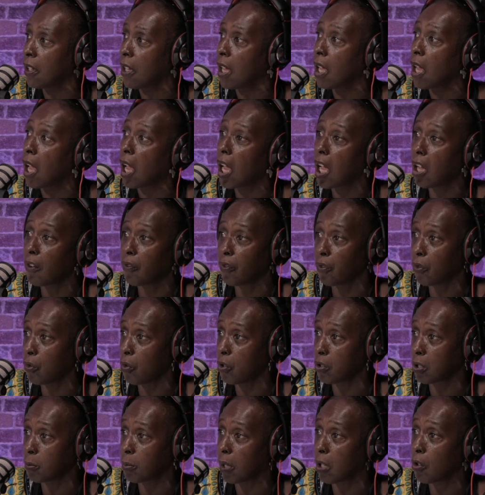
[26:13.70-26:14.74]
I've thought
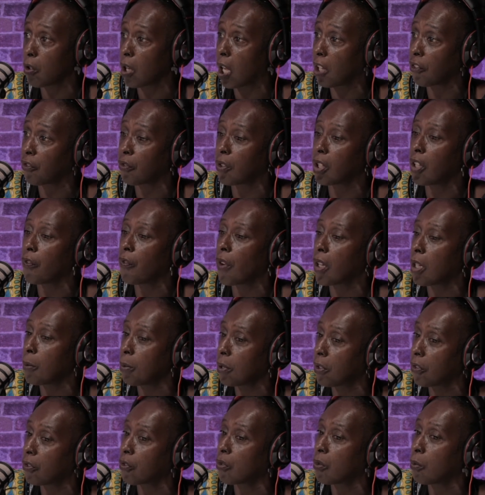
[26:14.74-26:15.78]
about developing
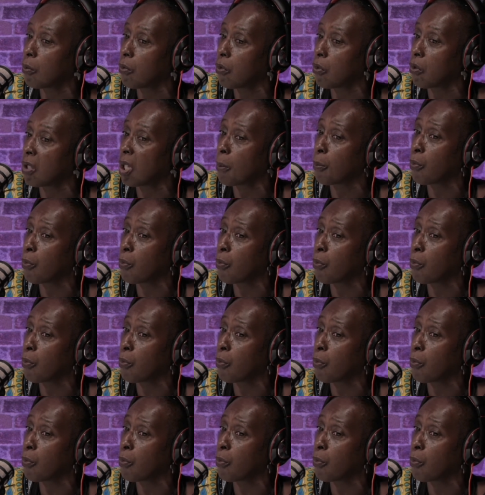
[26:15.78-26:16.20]
some more and